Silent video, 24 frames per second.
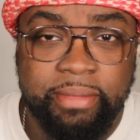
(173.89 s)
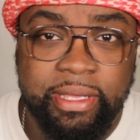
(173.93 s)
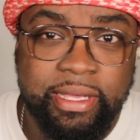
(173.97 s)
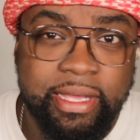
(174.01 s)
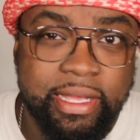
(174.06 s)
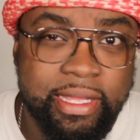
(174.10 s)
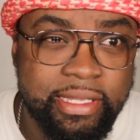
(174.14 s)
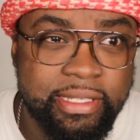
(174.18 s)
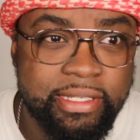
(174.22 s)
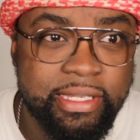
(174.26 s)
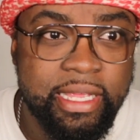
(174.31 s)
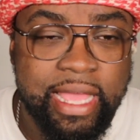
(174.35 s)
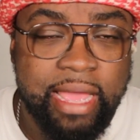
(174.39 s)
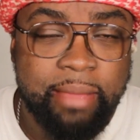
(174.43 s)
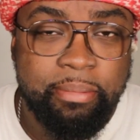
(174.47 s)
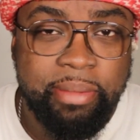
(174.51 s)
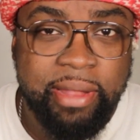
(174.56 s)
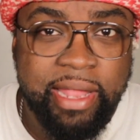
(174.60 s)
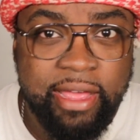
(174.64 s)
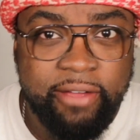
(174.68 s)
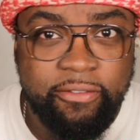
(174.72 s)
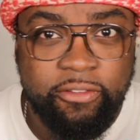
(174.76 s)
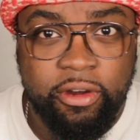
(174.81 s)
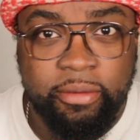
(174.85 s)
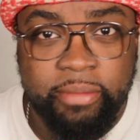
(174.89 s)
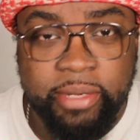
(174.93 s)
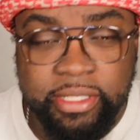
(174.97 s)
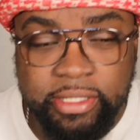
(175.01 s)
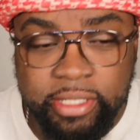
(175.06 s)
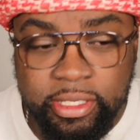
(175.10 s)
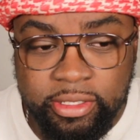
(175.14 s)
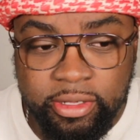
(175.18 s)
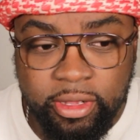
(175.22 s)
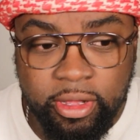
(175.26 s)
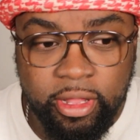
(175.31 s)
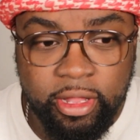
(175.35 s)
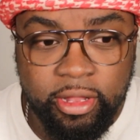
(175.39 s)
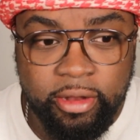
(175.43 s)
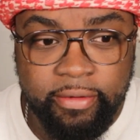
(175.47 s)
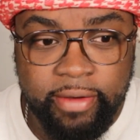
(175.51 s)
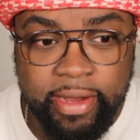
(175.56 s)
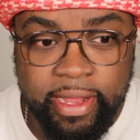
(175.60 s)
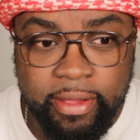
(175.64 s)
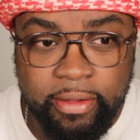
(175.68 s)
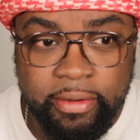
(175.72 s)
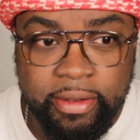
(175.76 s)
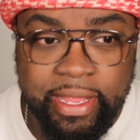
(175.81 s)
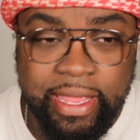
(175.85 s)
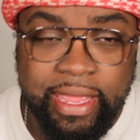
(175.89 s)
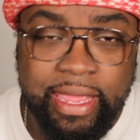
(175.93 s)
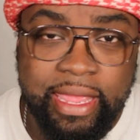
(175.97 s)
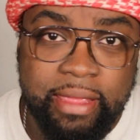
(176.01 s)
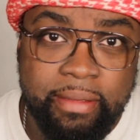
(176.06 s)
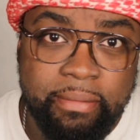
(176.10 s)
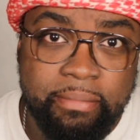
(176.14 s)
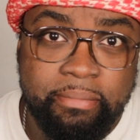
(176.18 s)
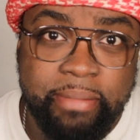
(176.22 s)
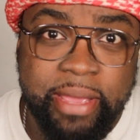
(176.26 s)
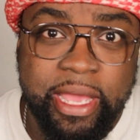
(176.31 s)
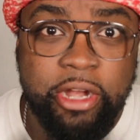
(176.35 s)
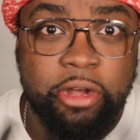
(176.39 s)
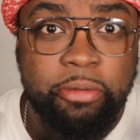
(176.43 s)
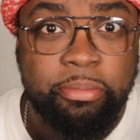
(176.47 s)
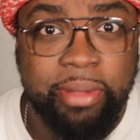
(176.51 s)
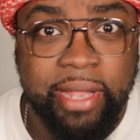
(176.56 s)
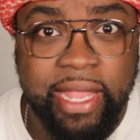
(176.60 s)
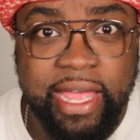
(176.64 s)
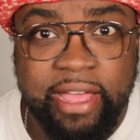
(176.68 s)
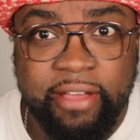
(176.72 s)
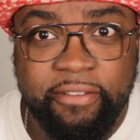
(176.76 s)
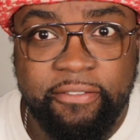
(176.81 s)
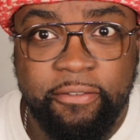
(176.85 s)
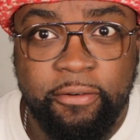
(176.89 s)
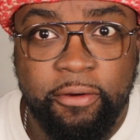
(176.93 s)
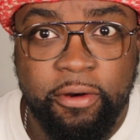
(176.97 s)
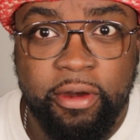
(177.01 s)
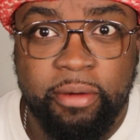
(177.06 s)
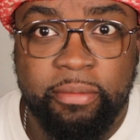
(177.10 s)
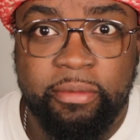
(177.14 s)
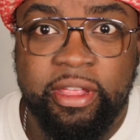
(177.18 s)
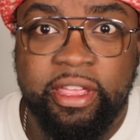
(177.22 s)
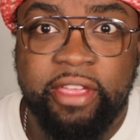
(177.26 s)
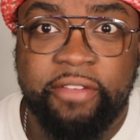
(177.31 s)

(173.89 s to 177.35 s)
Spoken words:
because that platform is just all around a better platform.